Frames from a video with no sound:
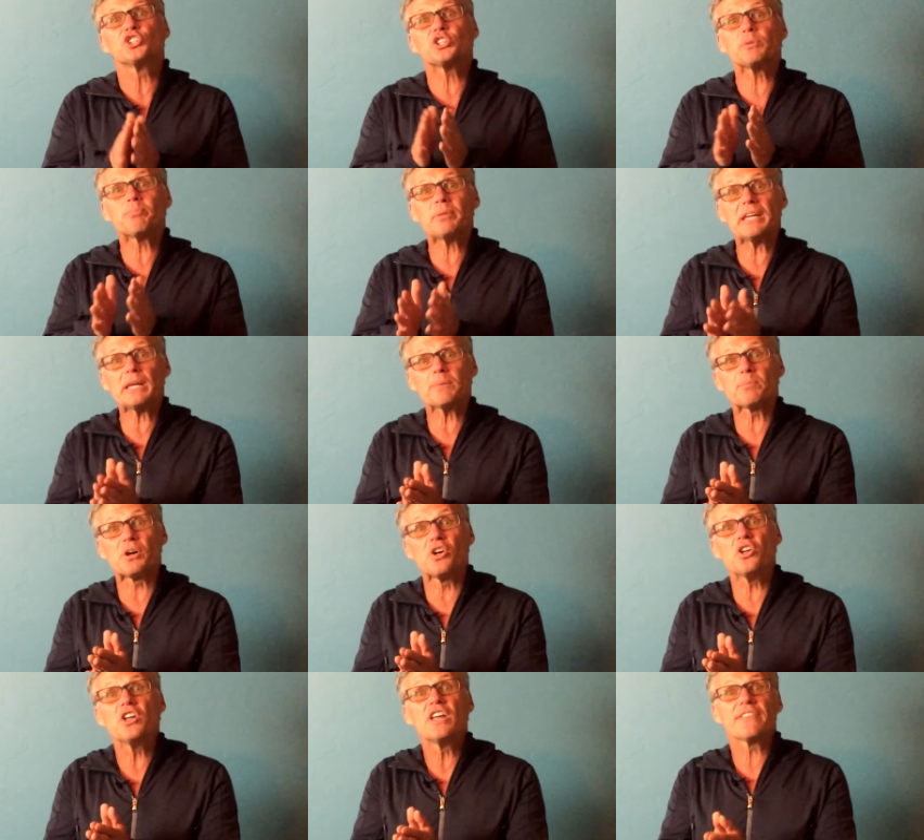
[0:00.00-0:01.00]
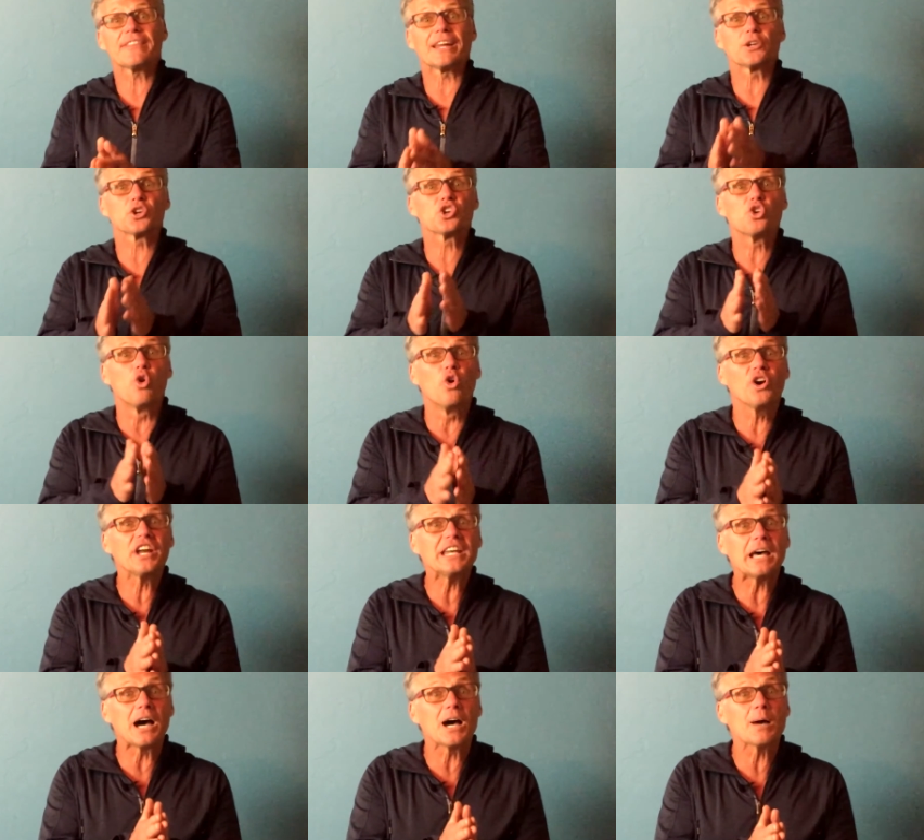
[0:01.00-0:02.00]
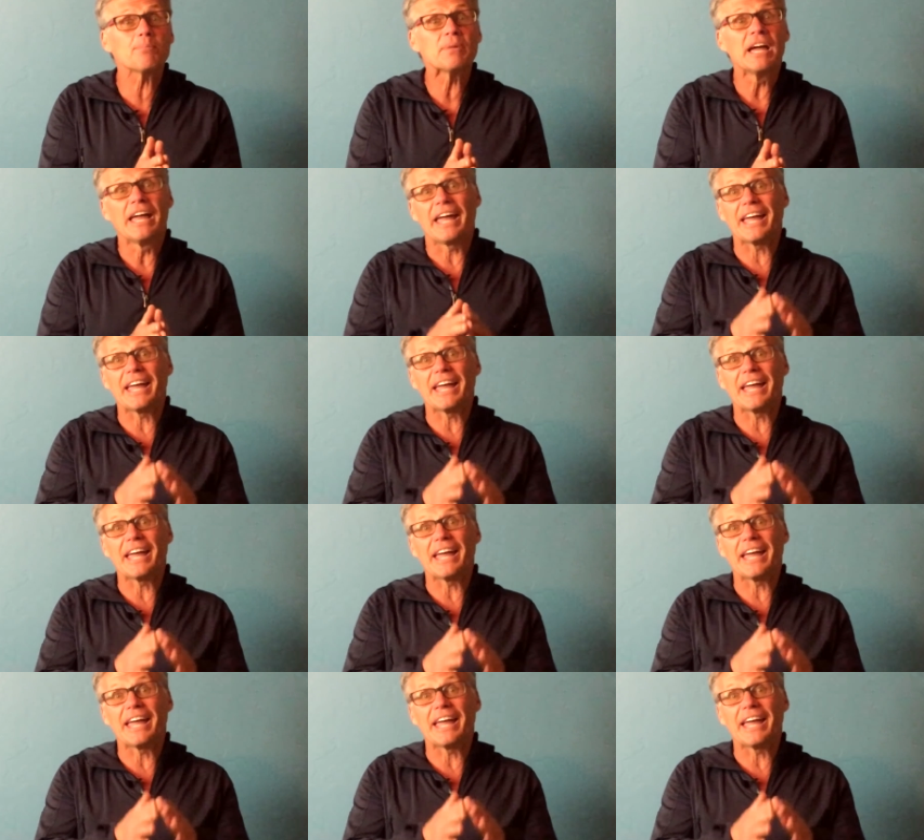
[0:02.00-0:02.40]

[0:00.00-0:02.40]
to people that are going up